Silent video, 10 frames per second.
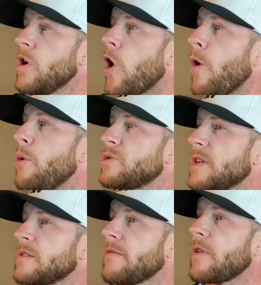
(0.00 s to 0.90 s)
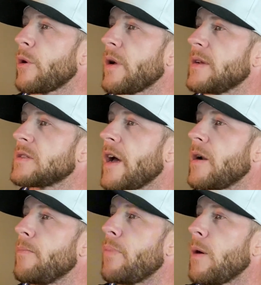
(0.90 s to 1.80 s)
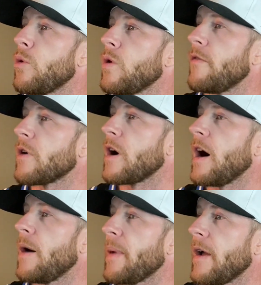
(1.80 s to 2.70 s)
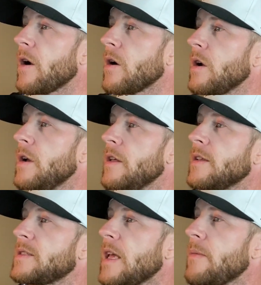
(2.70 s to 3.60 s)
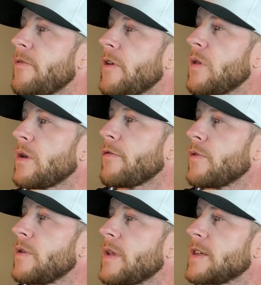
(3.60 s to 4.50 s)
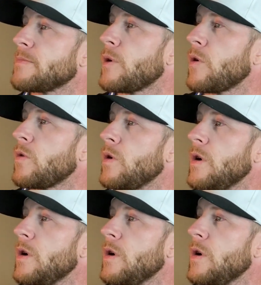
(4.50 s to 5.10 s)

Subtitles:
almost as if they were inside a bubble of a calm air. The same feeling for the Desmo